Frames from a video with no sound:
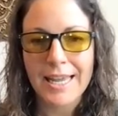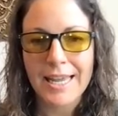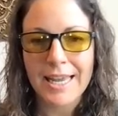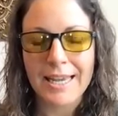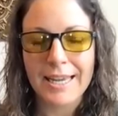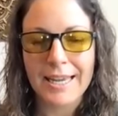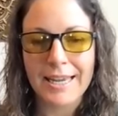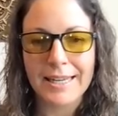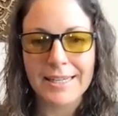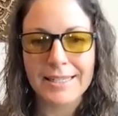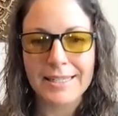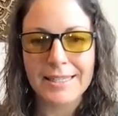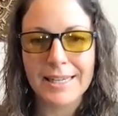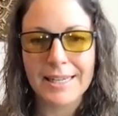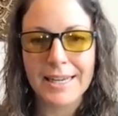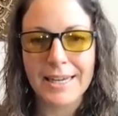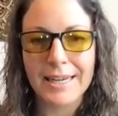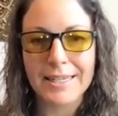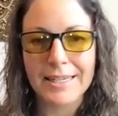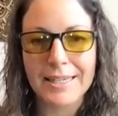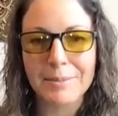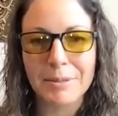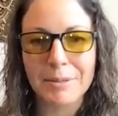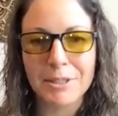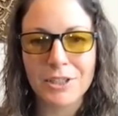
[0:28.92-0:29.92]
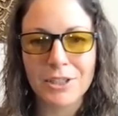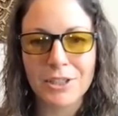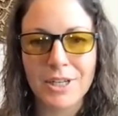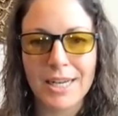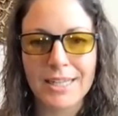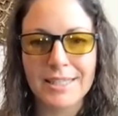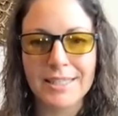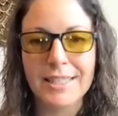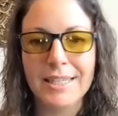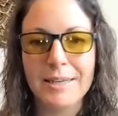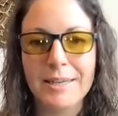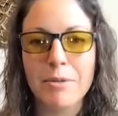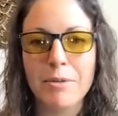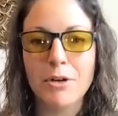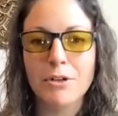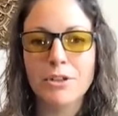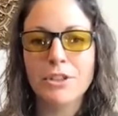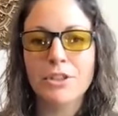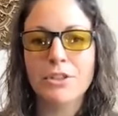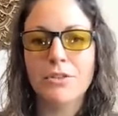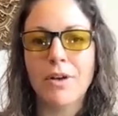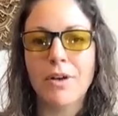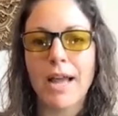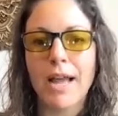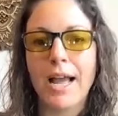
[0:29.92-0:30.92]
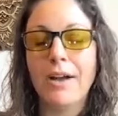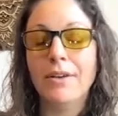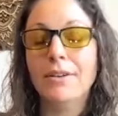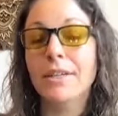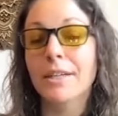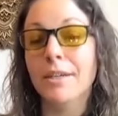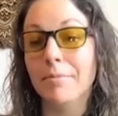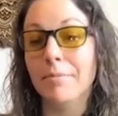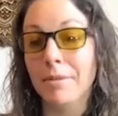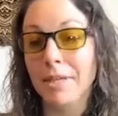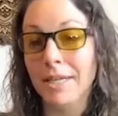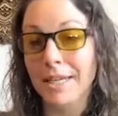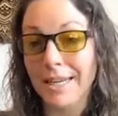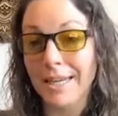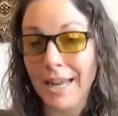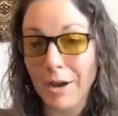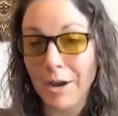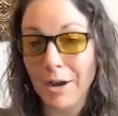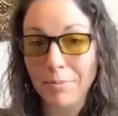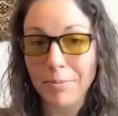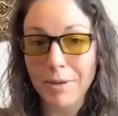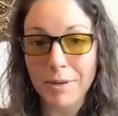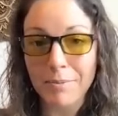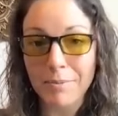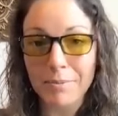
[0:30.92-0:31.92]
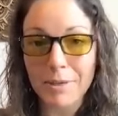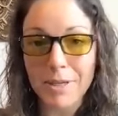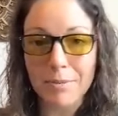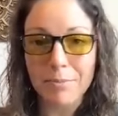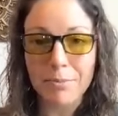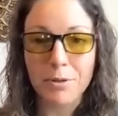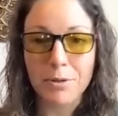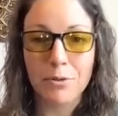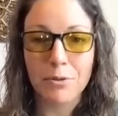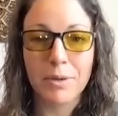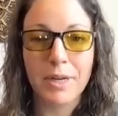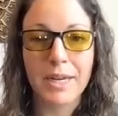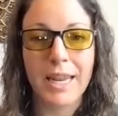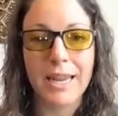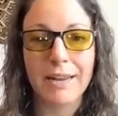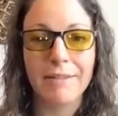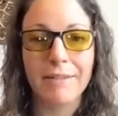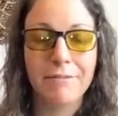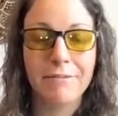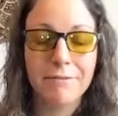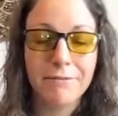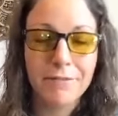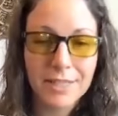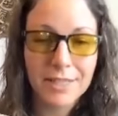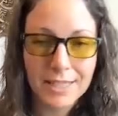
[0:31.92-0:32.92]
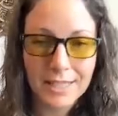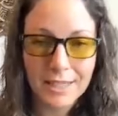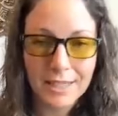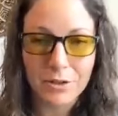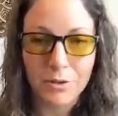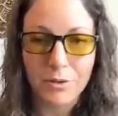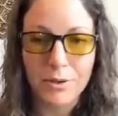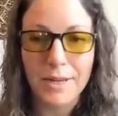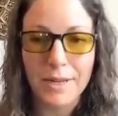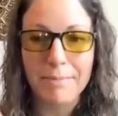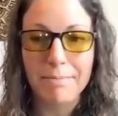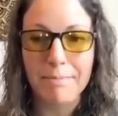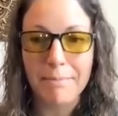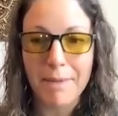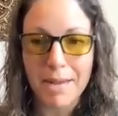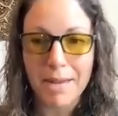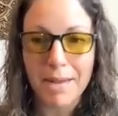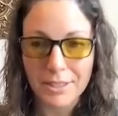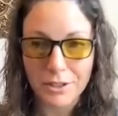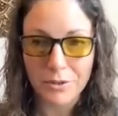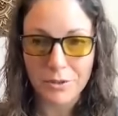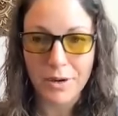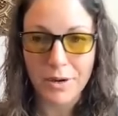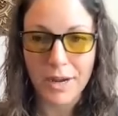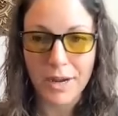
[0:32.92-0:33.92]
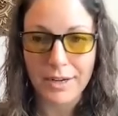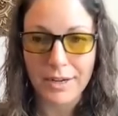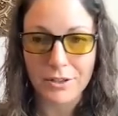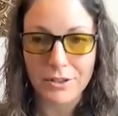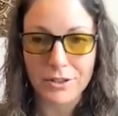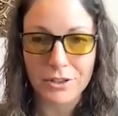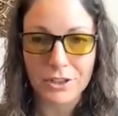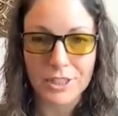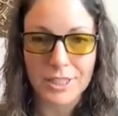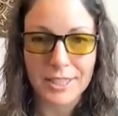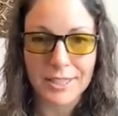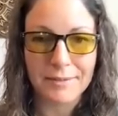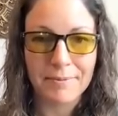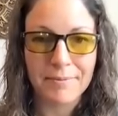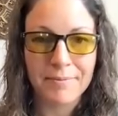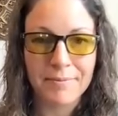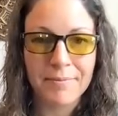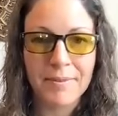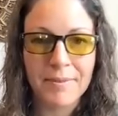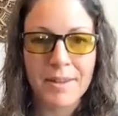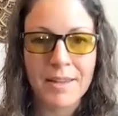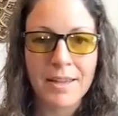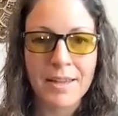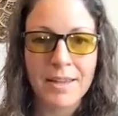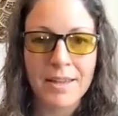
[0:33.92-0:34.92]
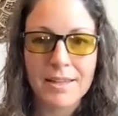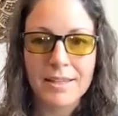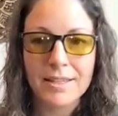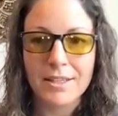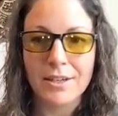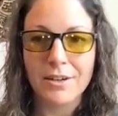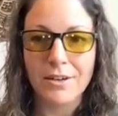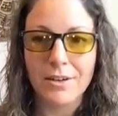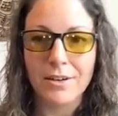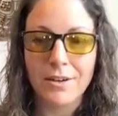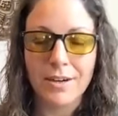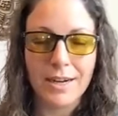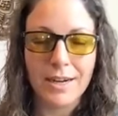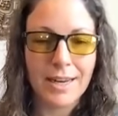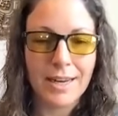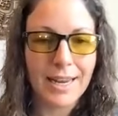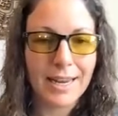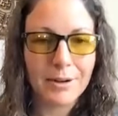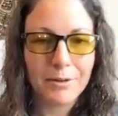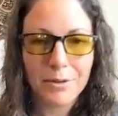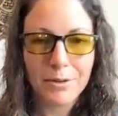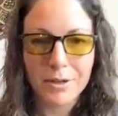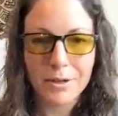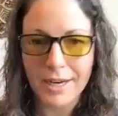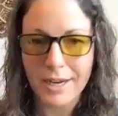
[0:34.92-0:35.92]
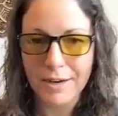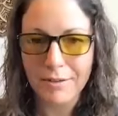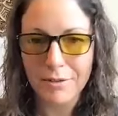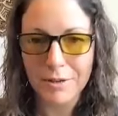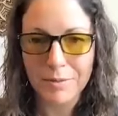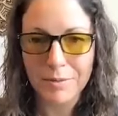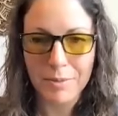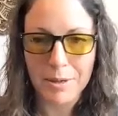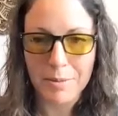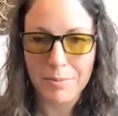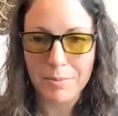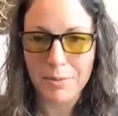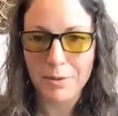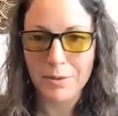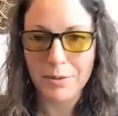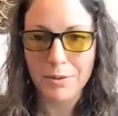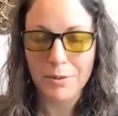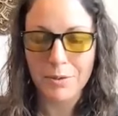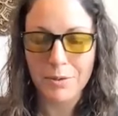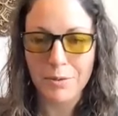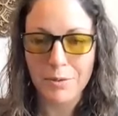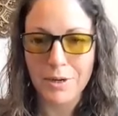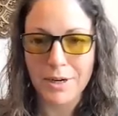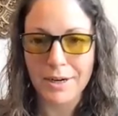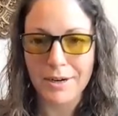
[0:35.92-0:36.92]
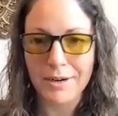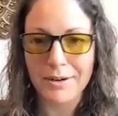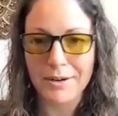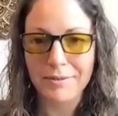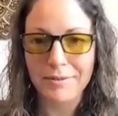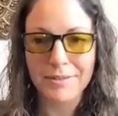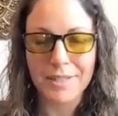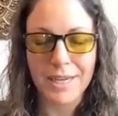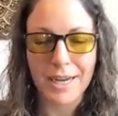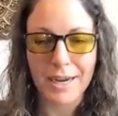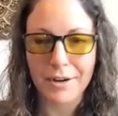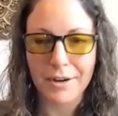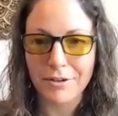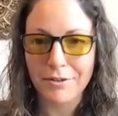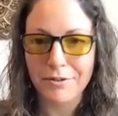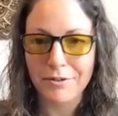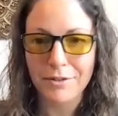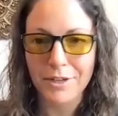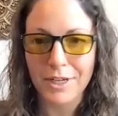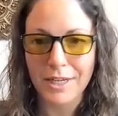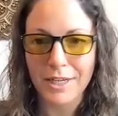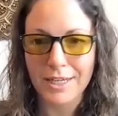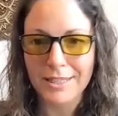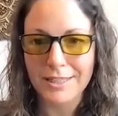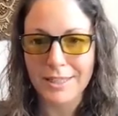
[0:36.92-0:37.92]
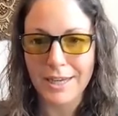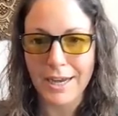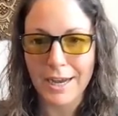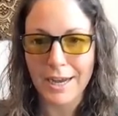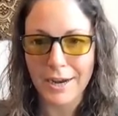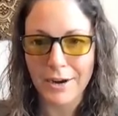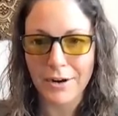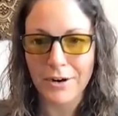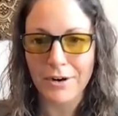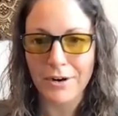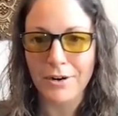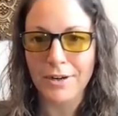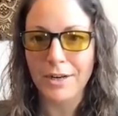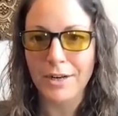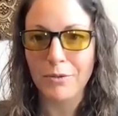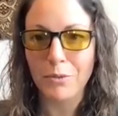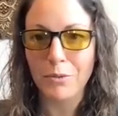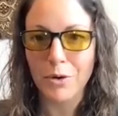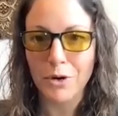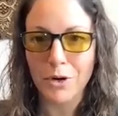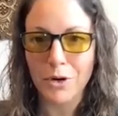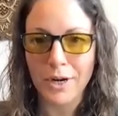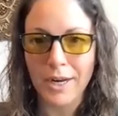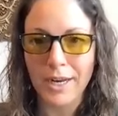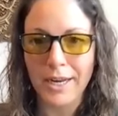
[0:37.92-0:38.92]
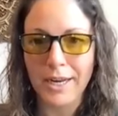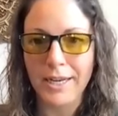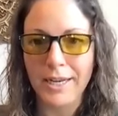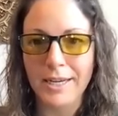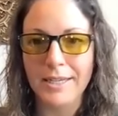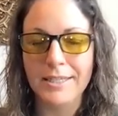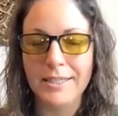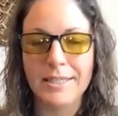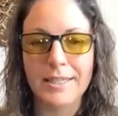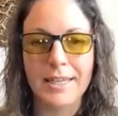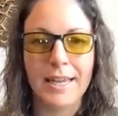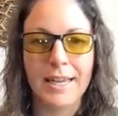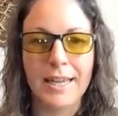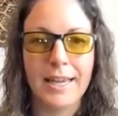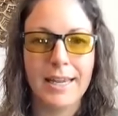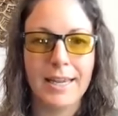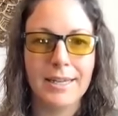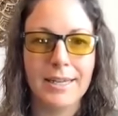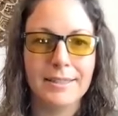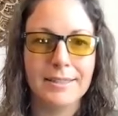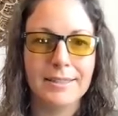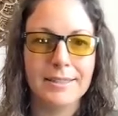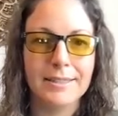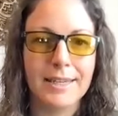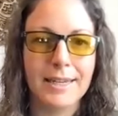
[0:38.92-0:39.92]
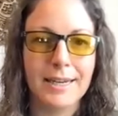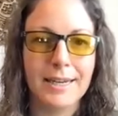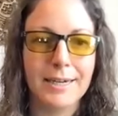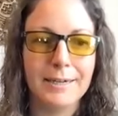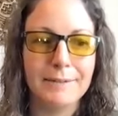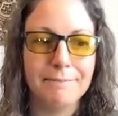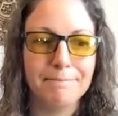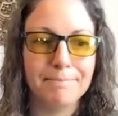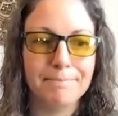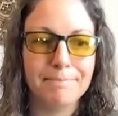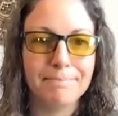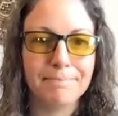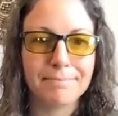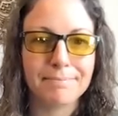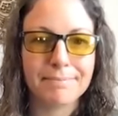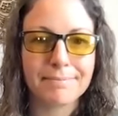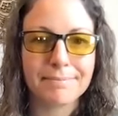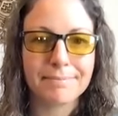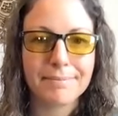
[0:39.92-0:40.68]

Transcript: and uh, I specialize in emotional alchemy and helping people regain physical and mental energy. So I like working with people who are tired of feeling tired and worried, and um,